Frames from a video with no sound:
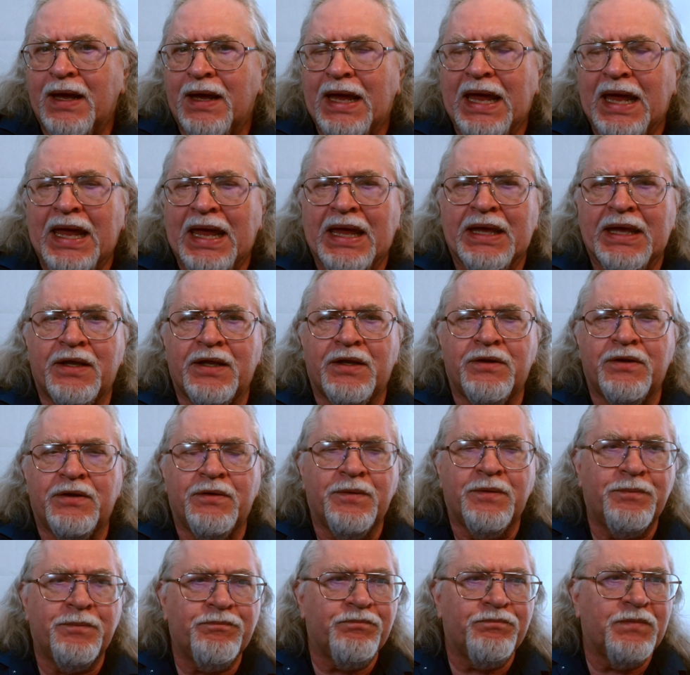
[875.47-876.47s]

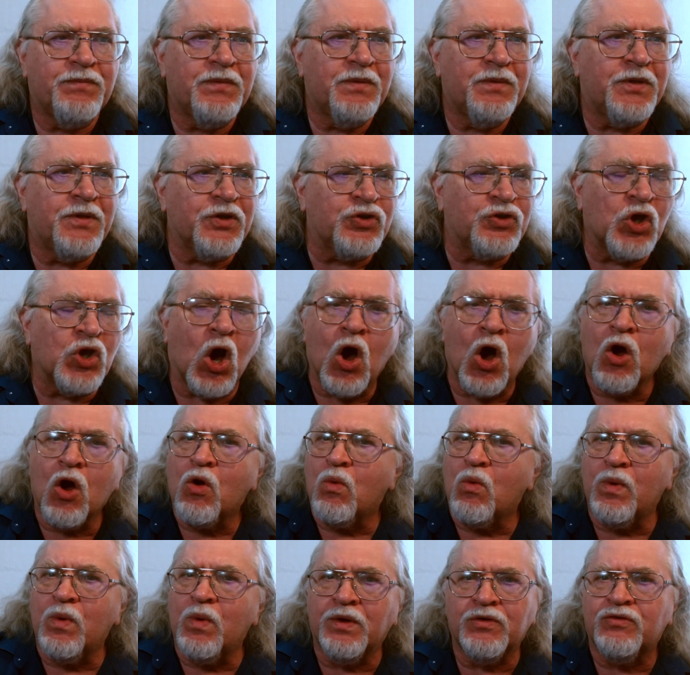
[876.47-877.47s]
And the talk
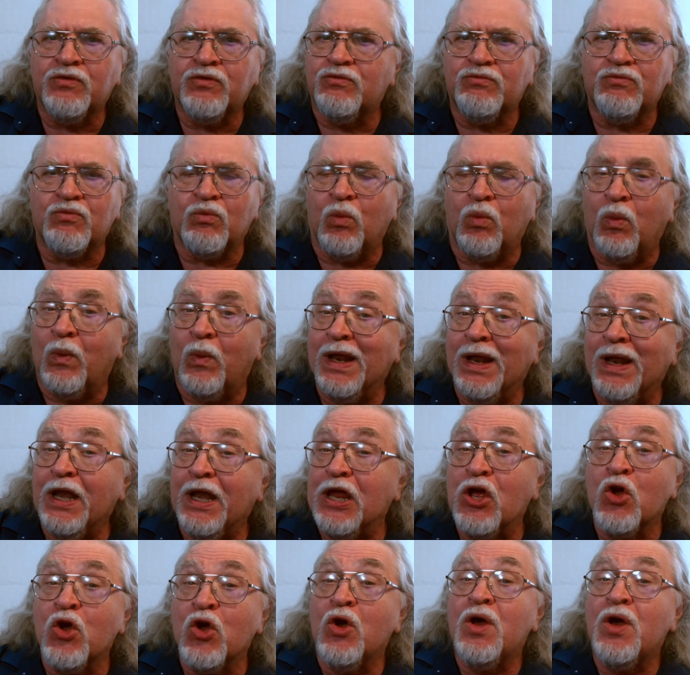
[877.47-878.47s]
was really
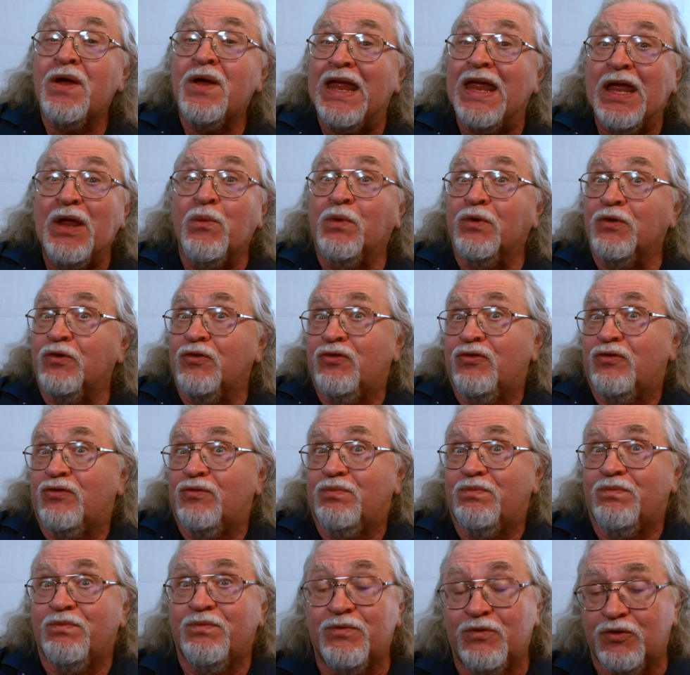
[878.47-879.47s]
good. He
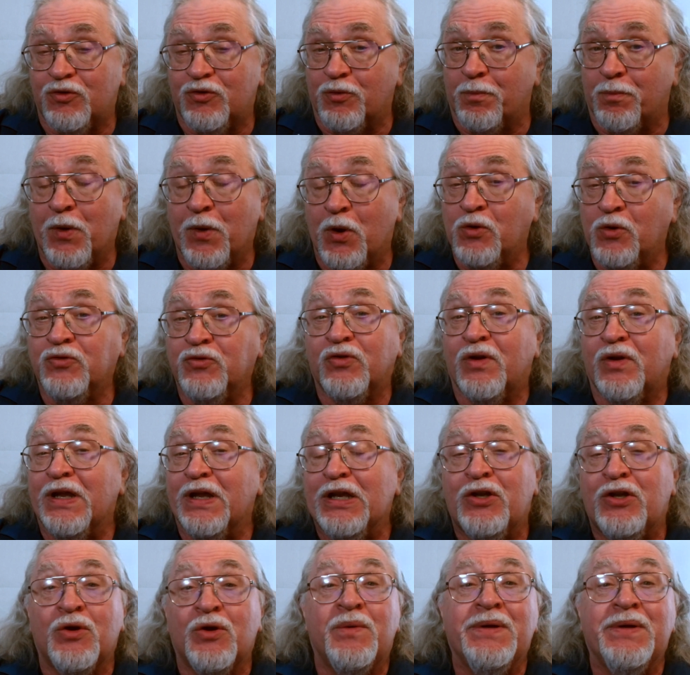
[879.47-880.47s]
was supposedly
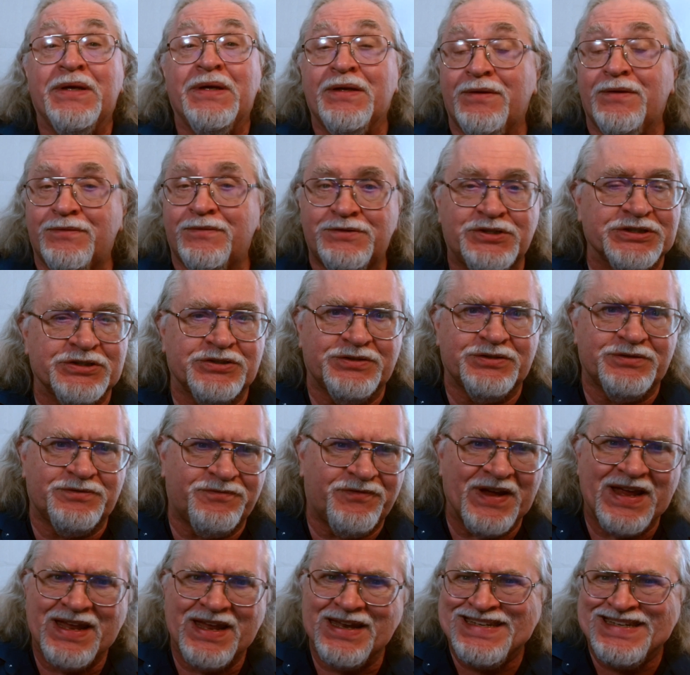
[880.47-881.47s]
doing just
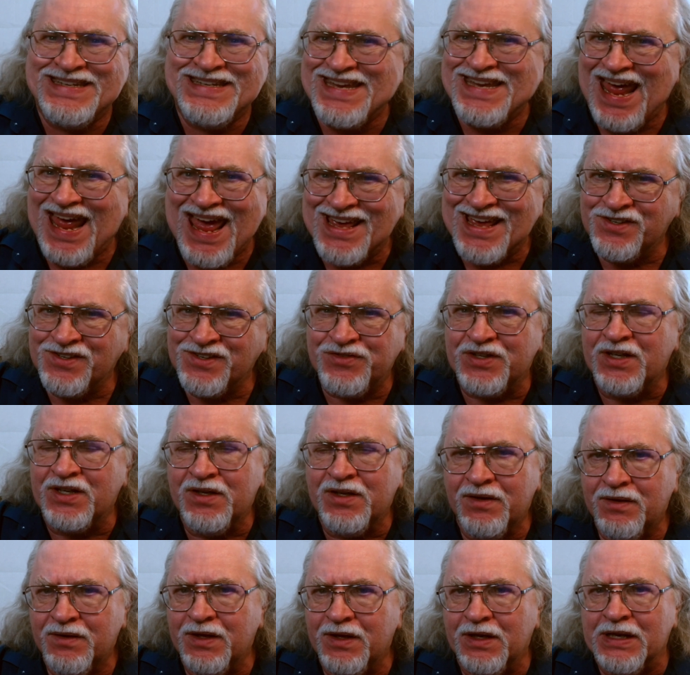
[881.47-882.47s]
fantastic
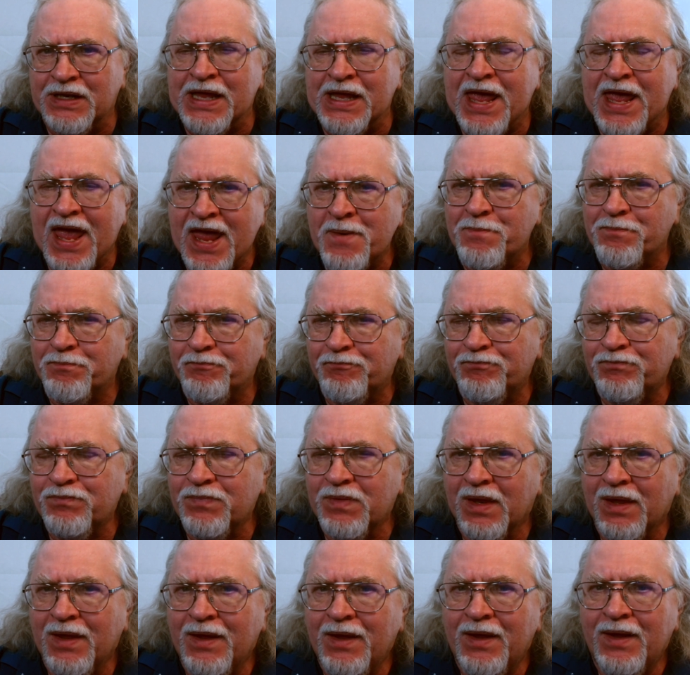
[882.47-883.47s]
in camp.
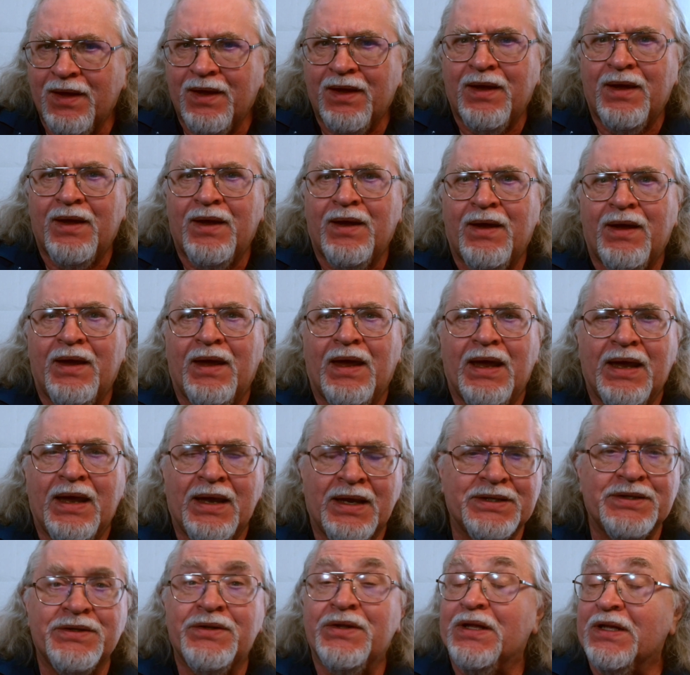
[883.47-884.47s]

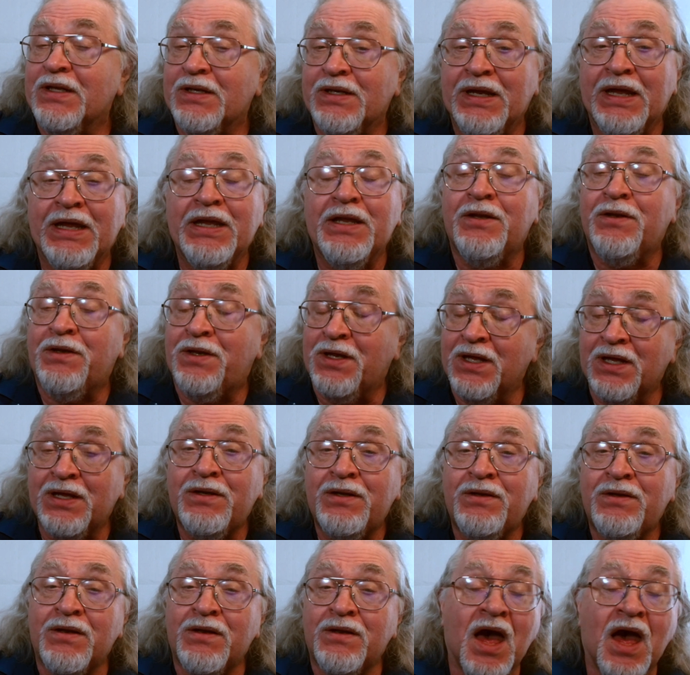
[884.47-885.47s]
And then he
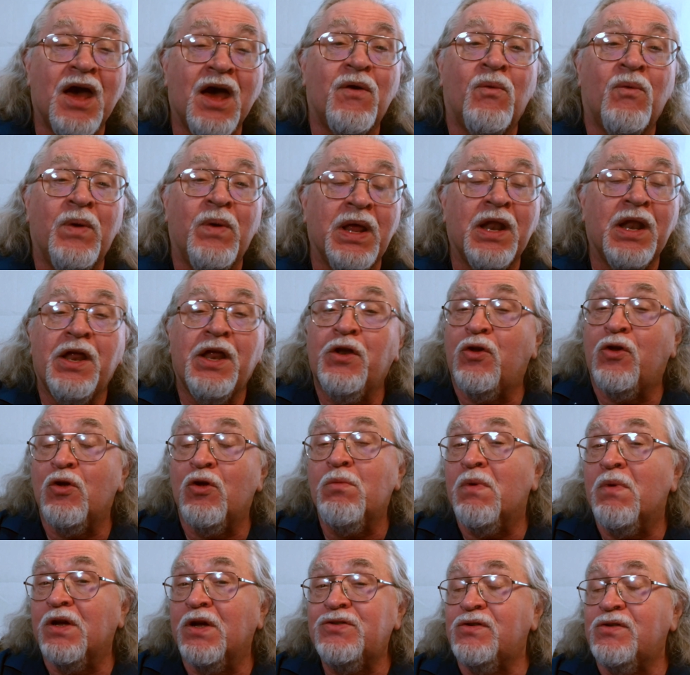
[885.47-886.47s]
did not really do
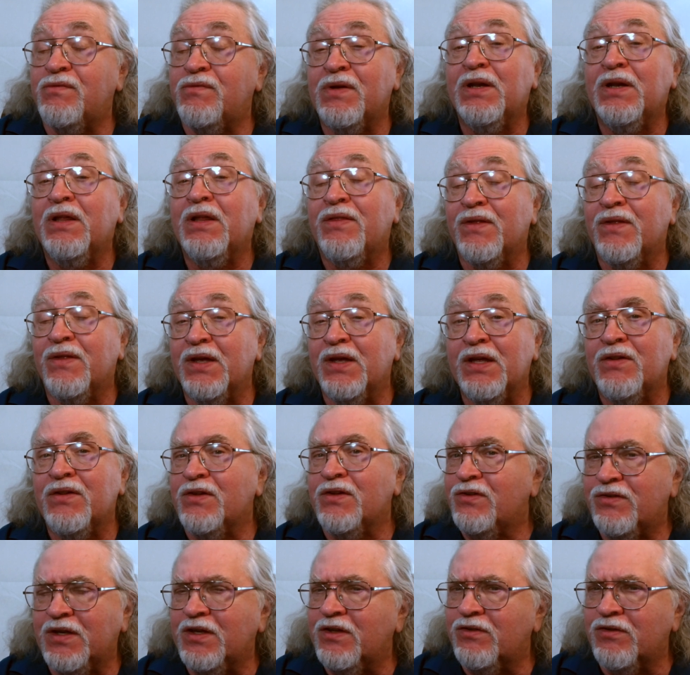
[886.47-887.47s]
much of anything in the
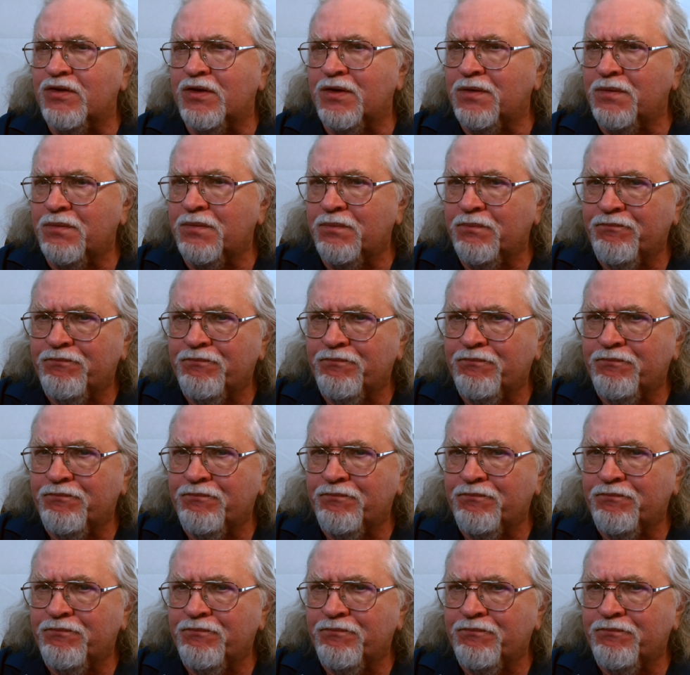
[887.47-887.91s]
season.